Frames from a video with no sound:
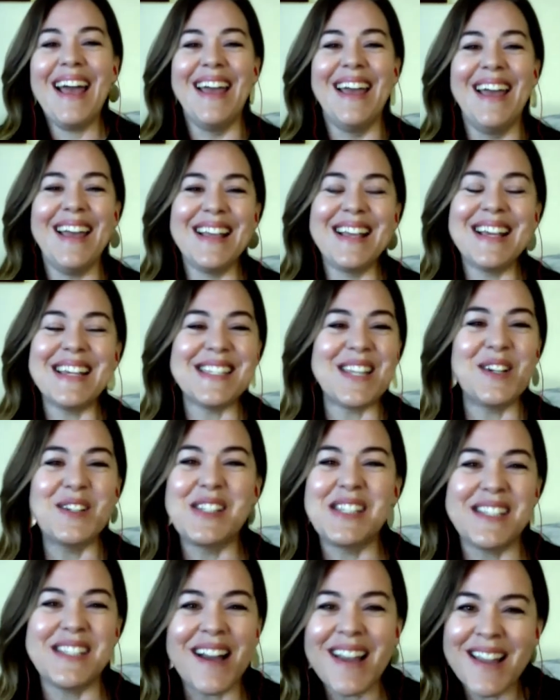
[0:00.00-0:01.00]
Because they're
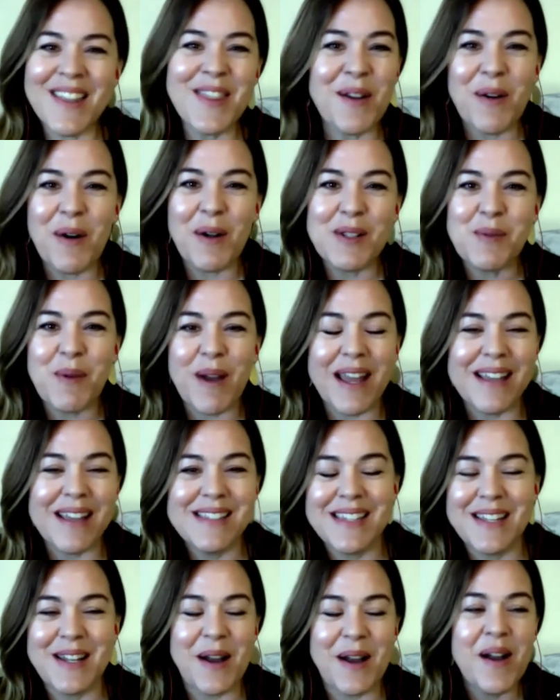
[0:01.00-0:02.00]
stuck in their old
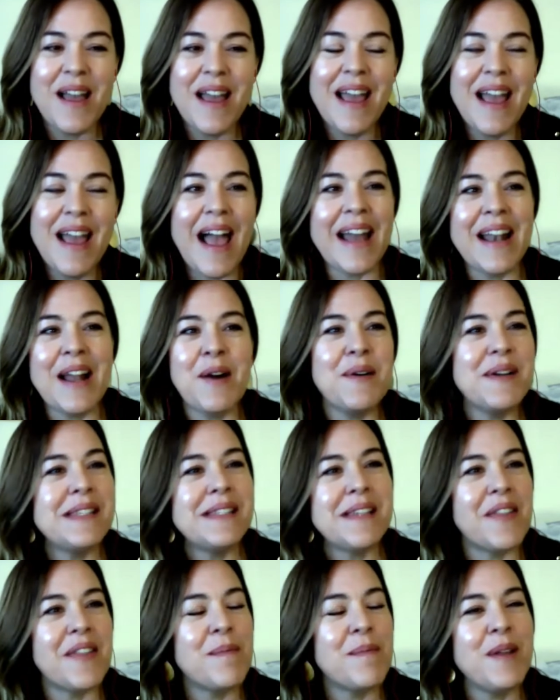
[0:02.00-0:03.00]
ways, And I always
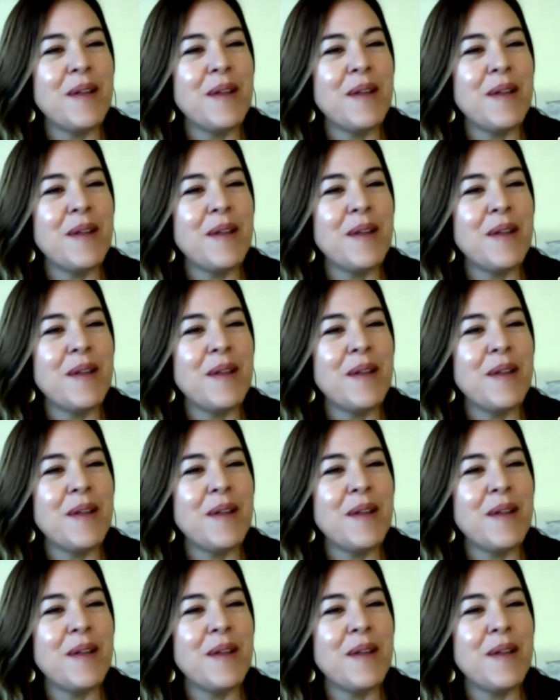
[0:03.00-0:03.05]
tell them,